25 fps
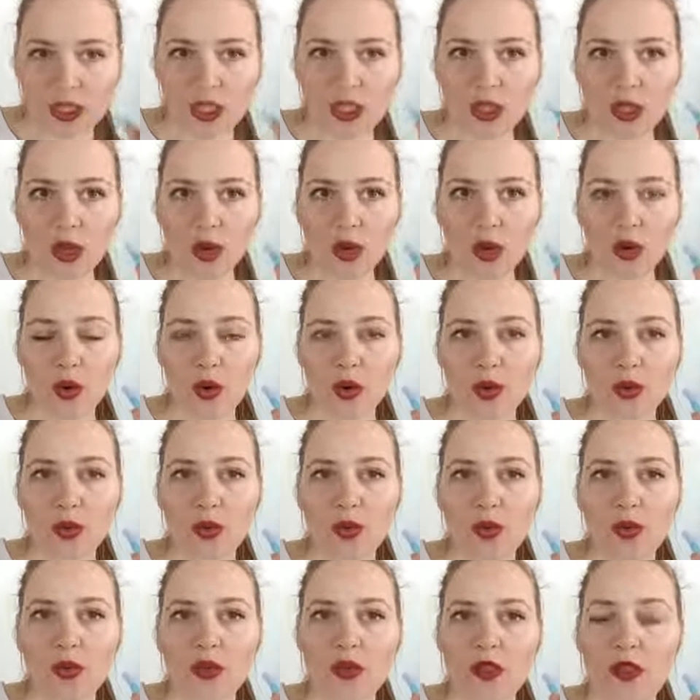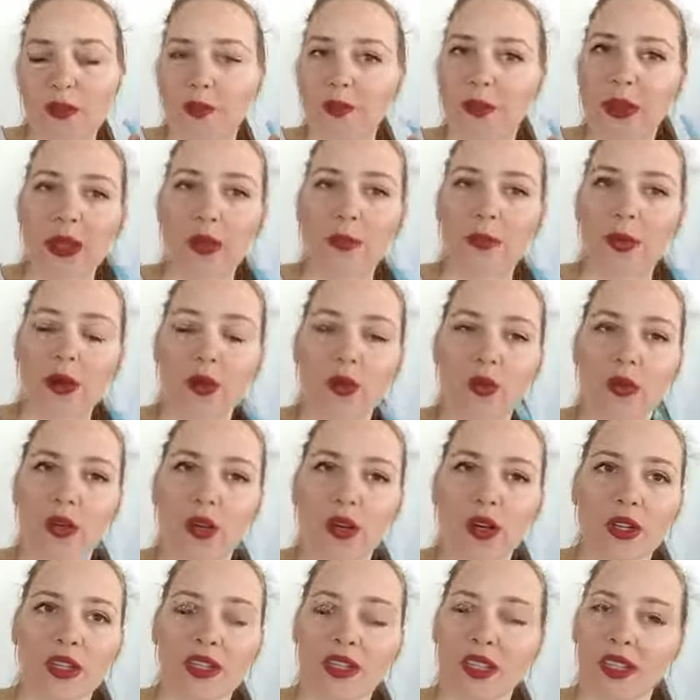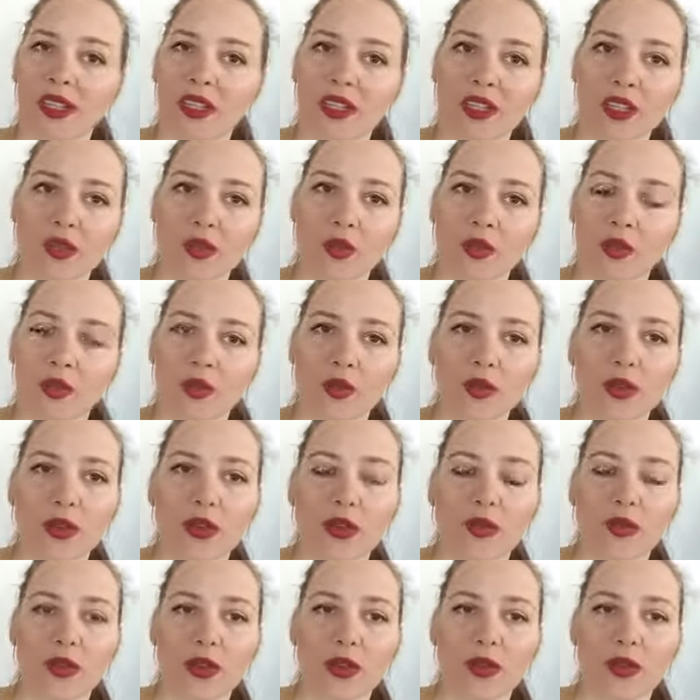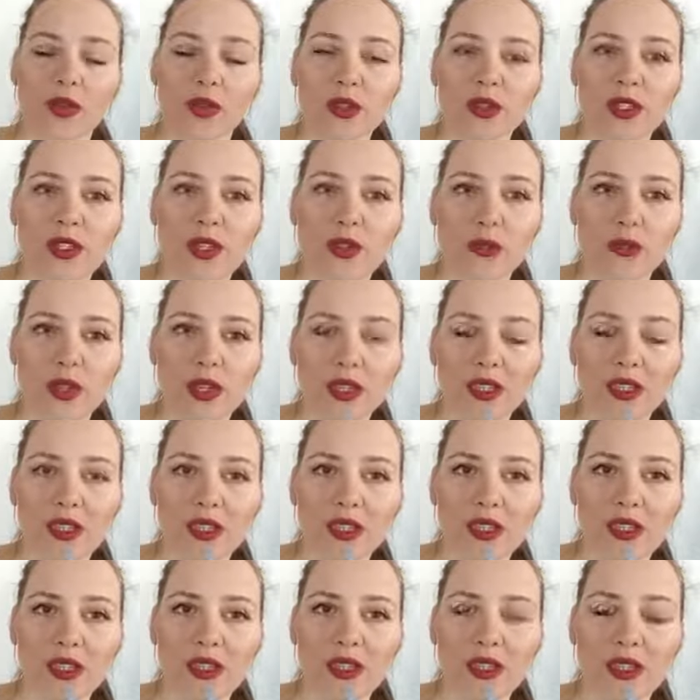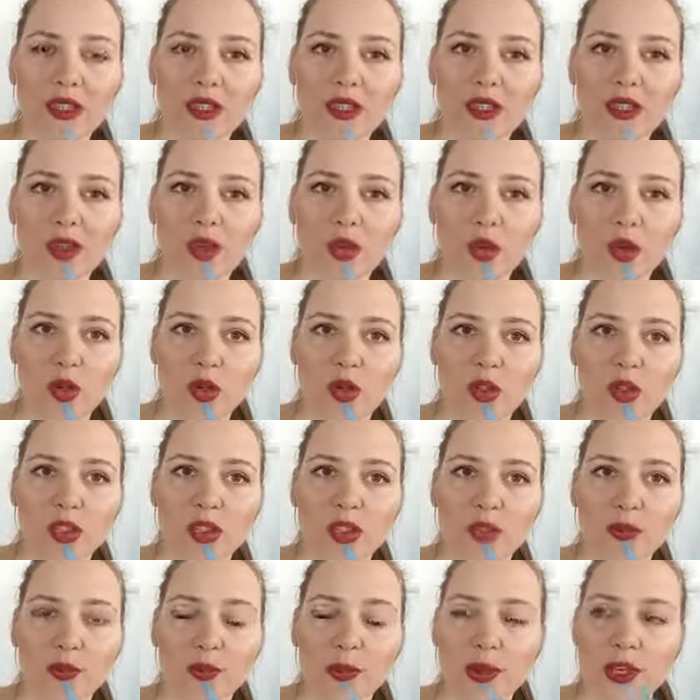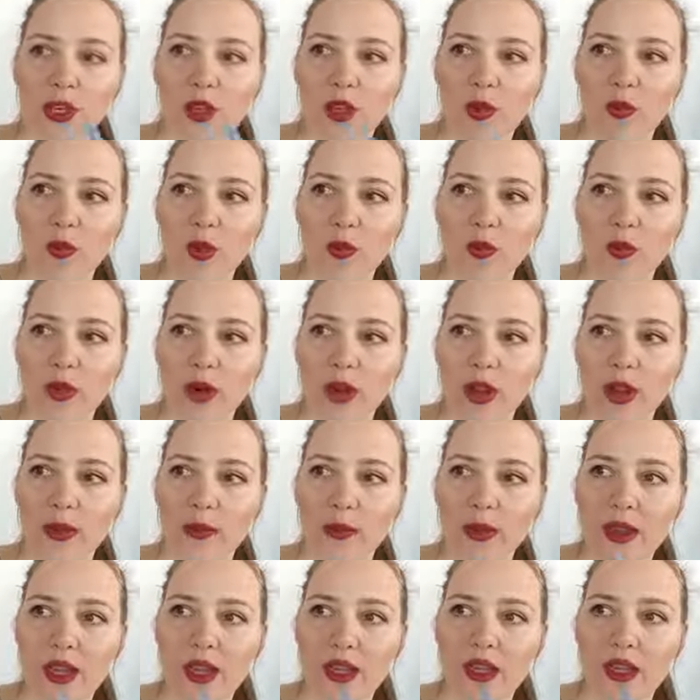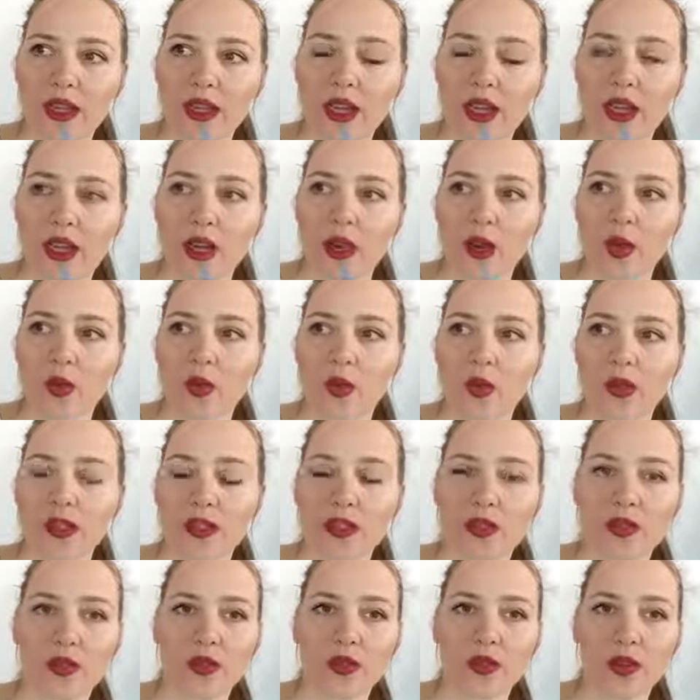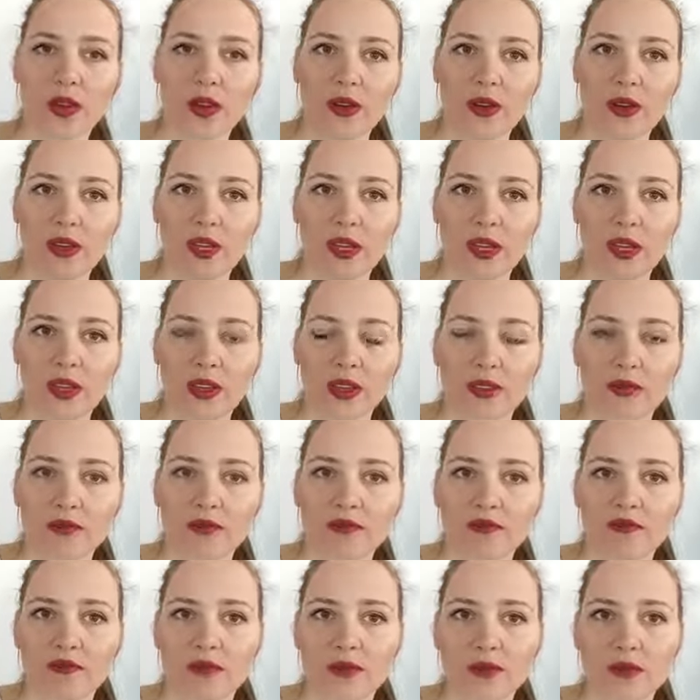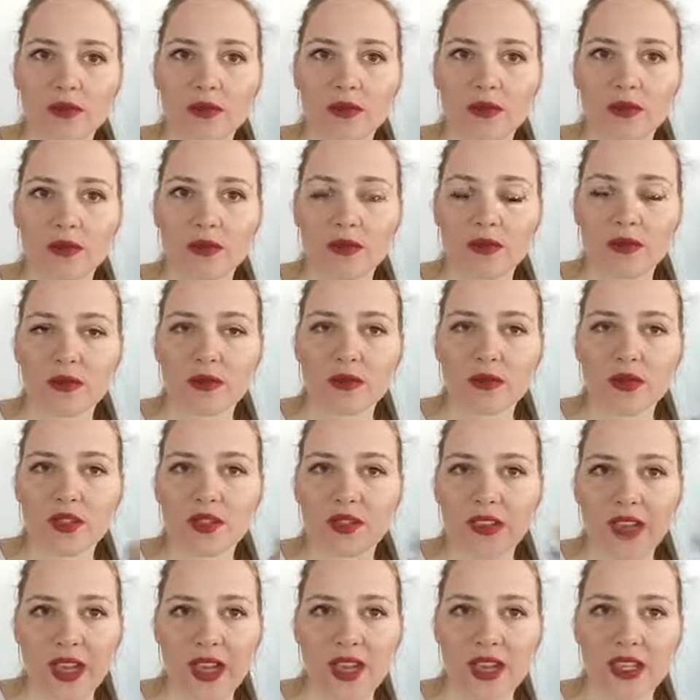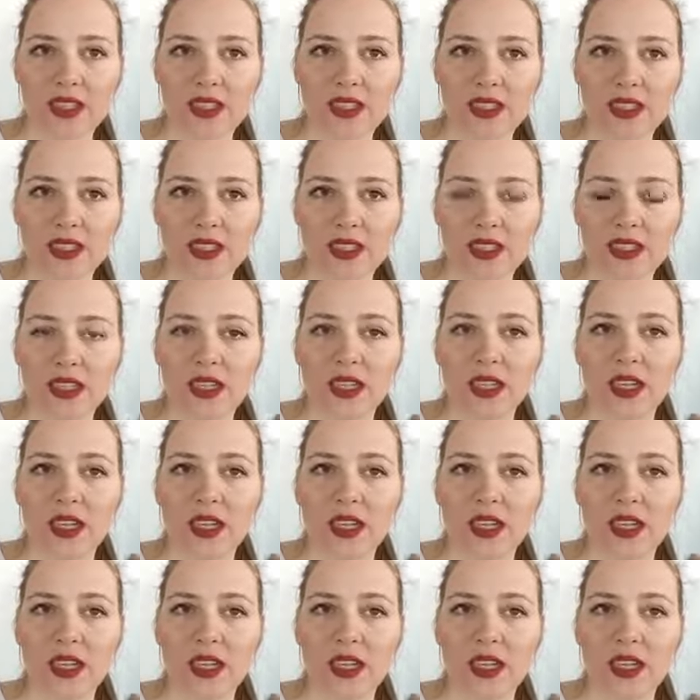So the paperwork they didn't do with me for some reason. The total pre-op appointment was very fast.